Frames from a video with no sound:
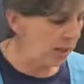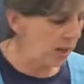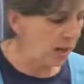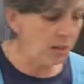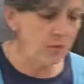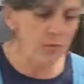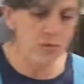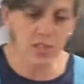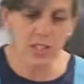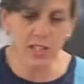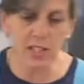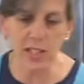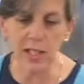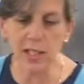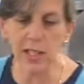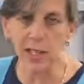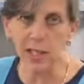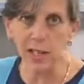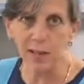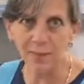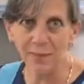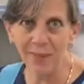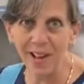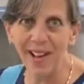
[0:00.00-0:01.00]
knife to eat
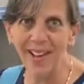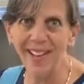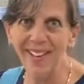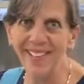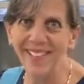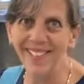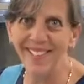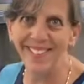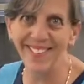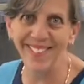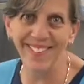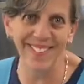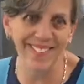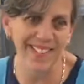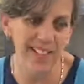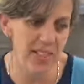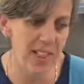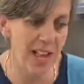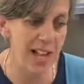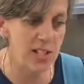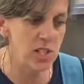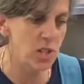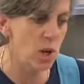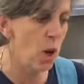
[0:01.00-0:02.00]
it.
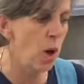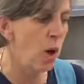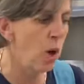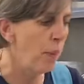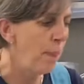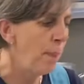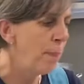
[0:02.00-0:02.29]
That's all.